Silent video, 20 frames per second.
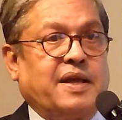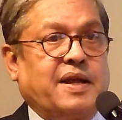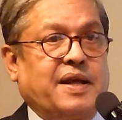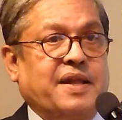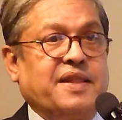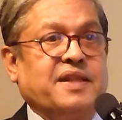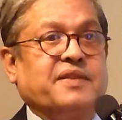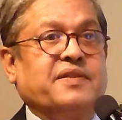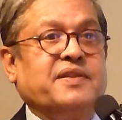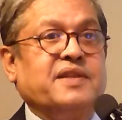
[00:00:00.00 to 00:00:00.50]
I
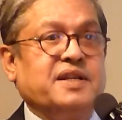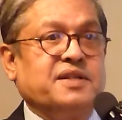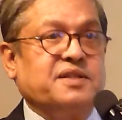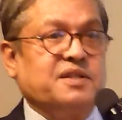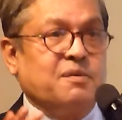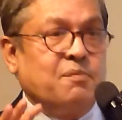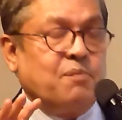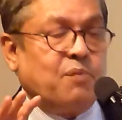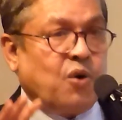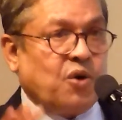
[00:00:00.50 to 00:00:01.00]
think it's
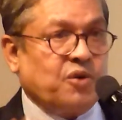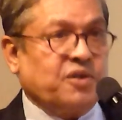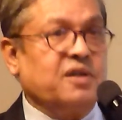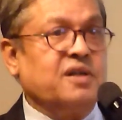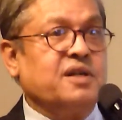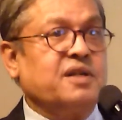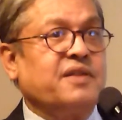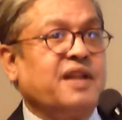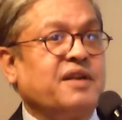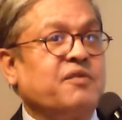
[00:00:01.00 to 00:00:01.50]

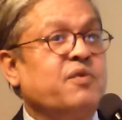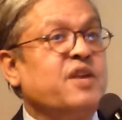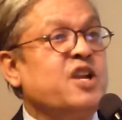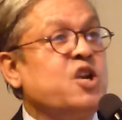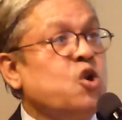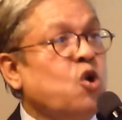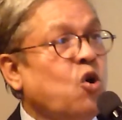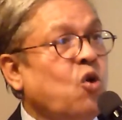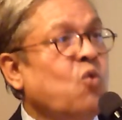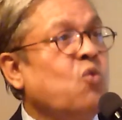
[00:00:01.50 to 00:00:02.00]
important that we
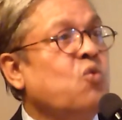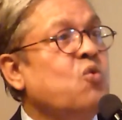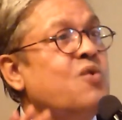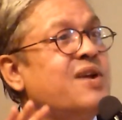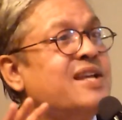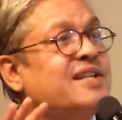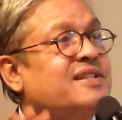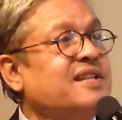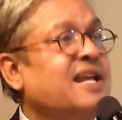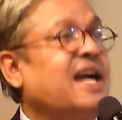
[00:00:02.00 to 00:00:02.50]
know who
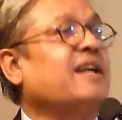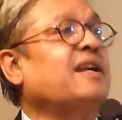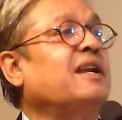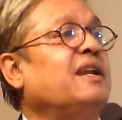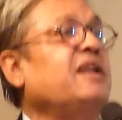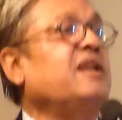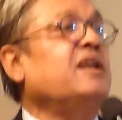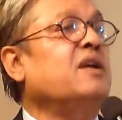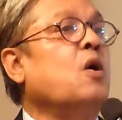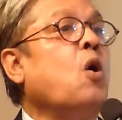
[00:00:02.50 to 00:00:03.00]

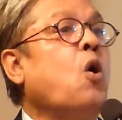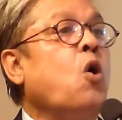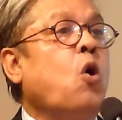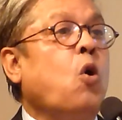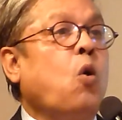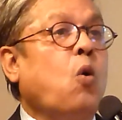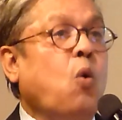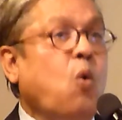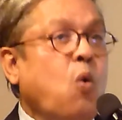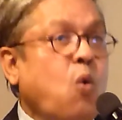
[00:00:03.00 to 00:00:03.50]
exactly
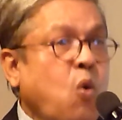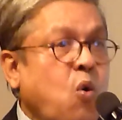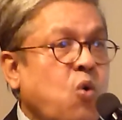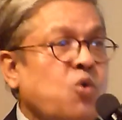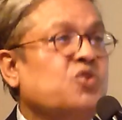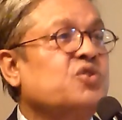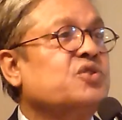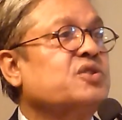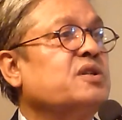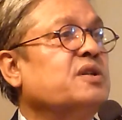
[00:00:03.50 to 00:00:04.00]

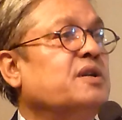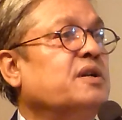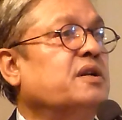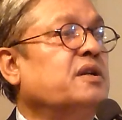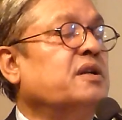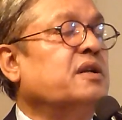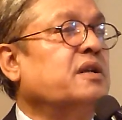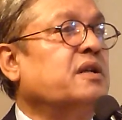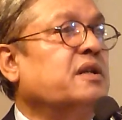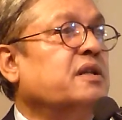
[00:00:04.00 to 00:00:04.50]
owns
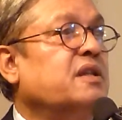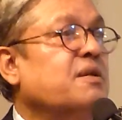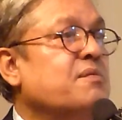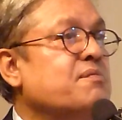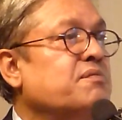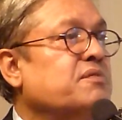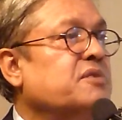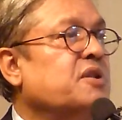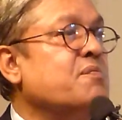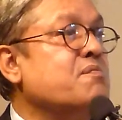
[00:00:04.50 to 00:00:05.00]
the,
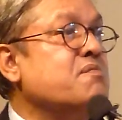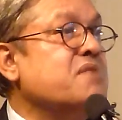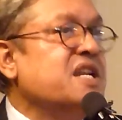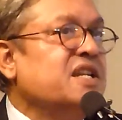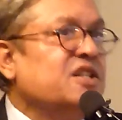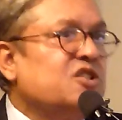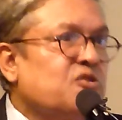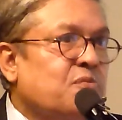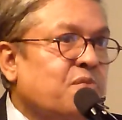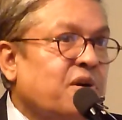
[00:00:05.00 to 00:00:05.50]
the
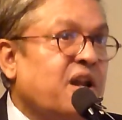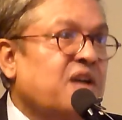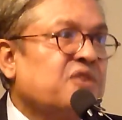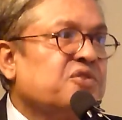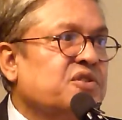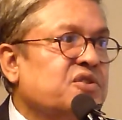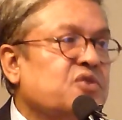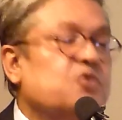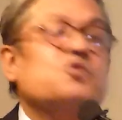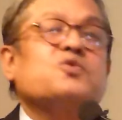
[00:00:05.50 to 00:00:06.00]
means of
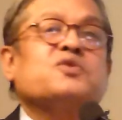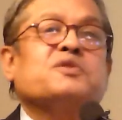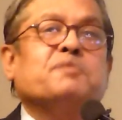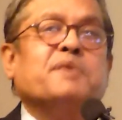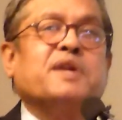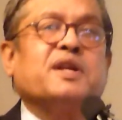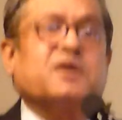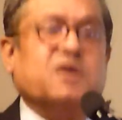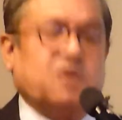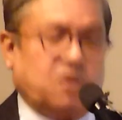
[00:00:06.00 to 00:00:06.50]
production, to
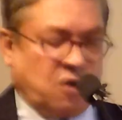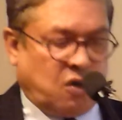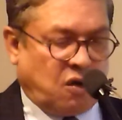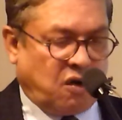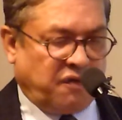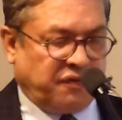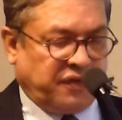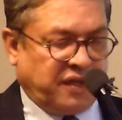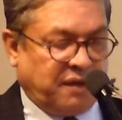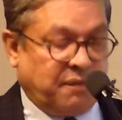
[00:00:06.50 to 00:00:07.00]
speak,
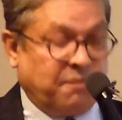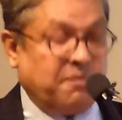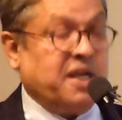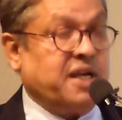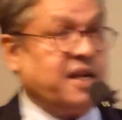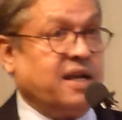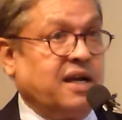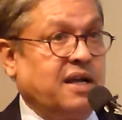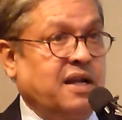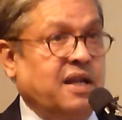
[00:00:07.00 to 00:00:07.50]
of the
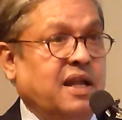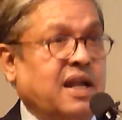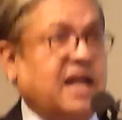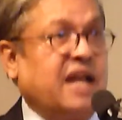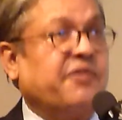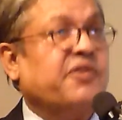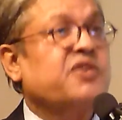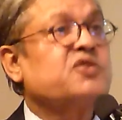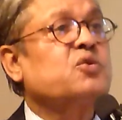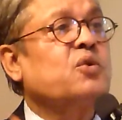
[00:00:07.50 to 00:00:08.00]
media.
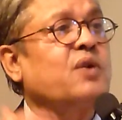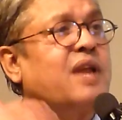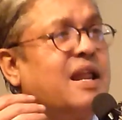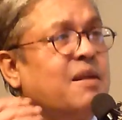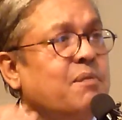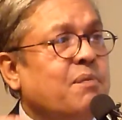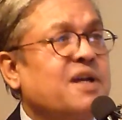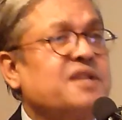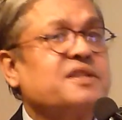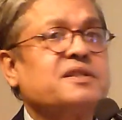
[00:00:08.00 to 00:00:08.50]
And this could
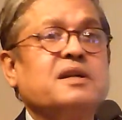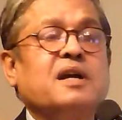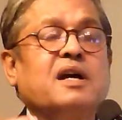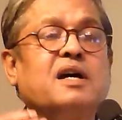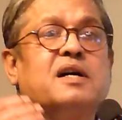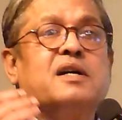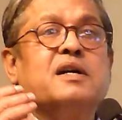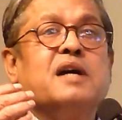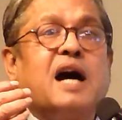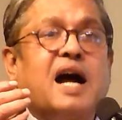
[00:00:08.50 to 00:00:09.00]
help us
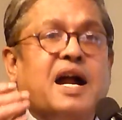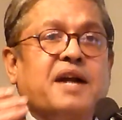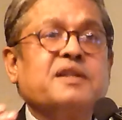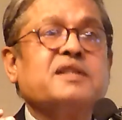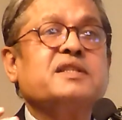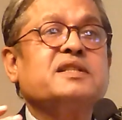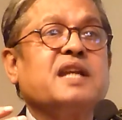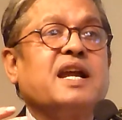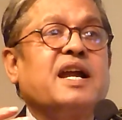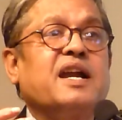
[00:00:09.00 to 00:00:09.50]

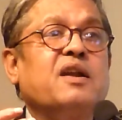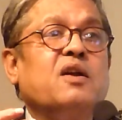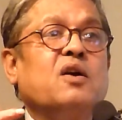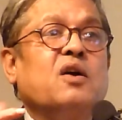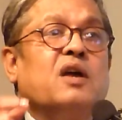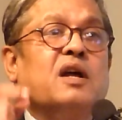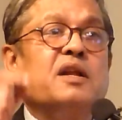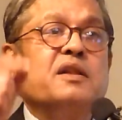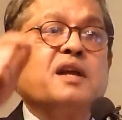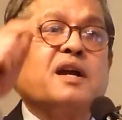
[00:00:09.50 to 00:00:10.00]
understand
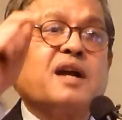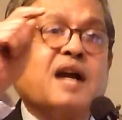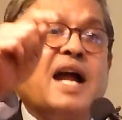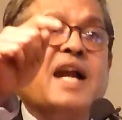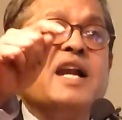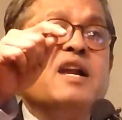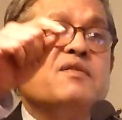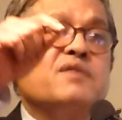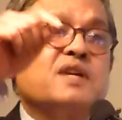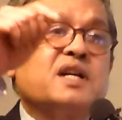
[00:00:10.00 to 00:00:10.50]
the
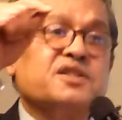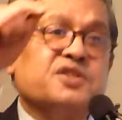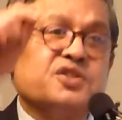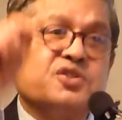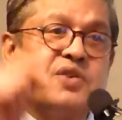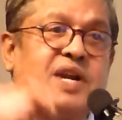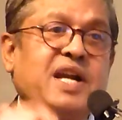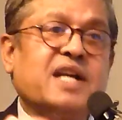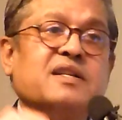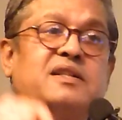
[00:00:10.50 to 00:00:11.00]
kind of
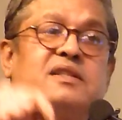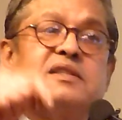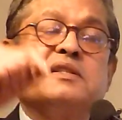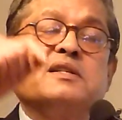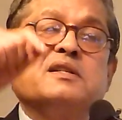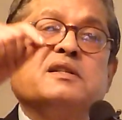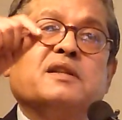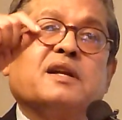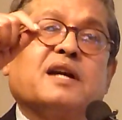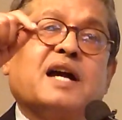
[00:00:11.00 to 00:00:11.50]

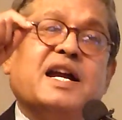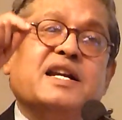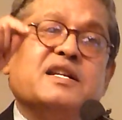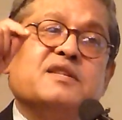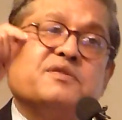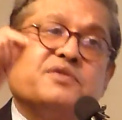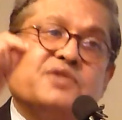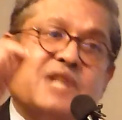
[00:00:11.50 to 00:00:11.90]
constraints, the kinds of